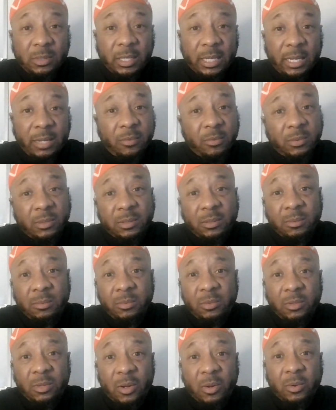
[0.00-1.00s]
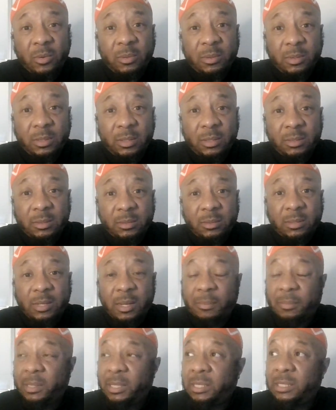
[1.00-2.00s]
Even, you know,
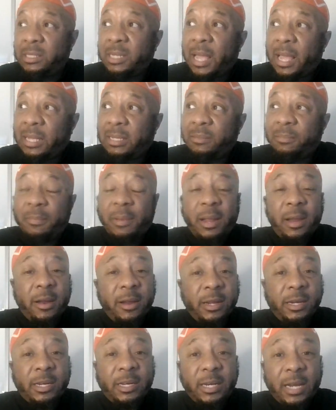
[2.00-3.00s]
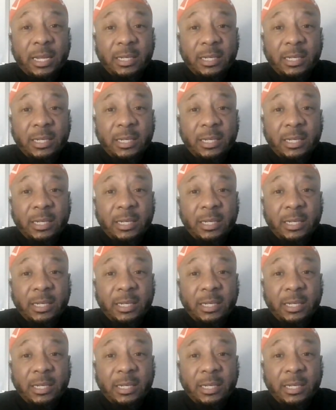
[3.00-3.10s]
some of these cats married and they